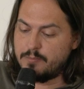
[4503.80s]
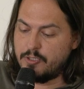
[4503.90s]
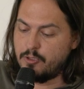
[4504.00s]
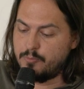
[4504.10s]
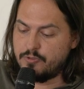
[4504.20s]
up
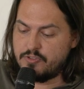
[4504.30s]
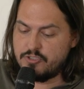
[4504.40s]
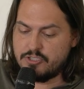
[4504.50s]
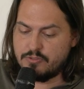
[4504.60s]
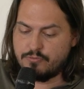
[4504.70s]
an
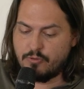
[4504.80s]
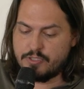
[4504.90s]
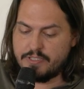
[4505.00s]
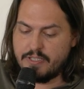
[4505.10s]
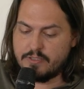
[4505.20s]
opposition
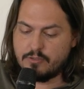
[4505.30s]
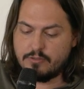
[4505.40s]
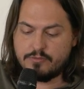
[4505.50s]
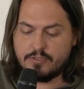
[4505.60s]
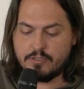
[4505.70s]
for the end
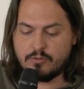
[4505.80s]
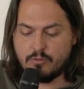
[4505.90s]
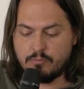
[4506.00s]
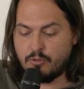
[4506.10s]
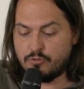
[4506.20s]
of the
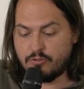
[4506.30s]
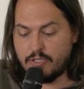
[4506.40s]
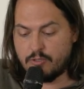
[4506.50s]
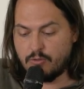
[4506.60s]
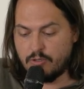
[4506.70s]

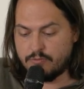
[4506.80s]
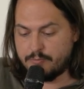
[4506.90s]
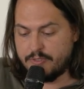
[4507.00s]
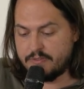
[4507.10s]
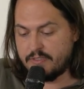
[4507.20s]
Bolsonaro
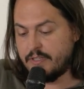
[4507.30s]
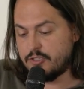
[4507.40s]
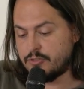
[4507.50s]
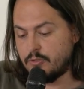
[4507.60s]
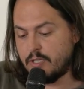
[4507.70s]
government. The
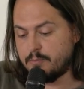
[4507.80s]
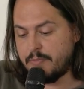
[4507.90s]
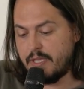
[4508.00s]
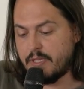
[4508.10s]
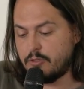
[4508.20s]
national
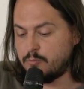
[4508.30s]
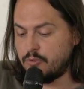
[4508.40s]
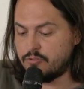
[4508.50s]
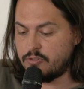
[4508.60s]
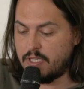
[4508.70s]
campaign Out
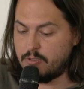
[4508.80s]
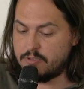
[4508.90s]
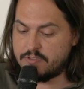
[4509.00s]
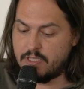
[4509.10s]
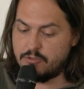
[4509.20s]
Bolsonaro
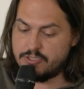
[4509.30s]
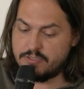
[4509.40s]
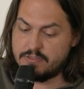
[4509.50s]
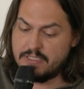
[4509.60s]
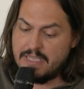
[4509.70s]
was
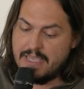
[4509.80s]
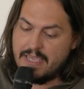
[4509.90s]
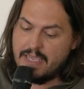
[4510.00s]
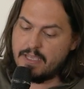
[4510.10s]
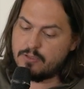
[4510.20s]
launched
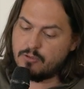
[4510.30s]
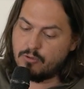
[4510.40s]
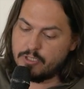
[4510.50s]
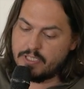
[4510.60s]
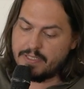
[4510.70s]
and
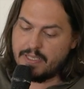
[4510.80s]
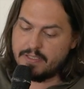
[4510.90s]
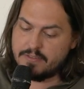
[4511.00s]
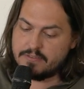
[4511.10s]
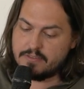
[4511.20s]

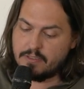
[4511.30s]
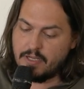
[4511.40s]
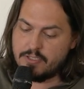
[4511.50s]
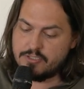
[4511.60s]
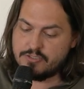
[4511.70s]
organized
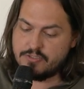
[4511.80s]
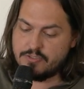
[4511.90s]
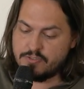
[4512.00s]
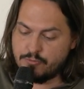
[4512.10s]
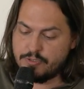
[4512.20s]
large
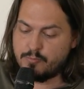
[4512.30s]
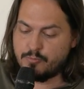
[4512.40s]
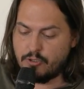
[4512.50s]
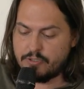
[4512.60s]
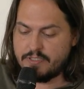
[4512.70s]

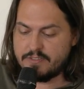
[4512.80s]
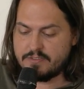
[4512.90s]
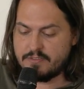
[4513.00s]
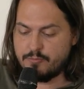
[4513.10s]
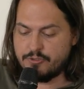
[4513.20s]
street
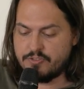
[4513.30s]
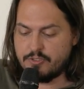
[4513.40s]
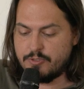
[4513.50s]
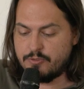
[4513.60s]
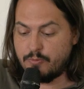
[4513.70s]
protests in
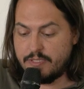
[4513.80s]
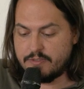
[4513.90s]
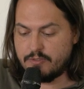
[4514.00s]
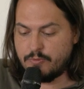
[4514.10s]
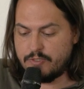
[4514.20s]
Brazil in
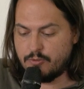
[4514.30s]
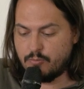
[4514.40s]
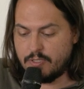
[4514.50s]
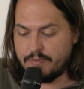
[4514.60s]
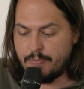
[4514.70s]

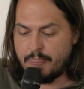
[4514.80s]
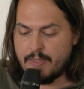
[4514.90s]
2021.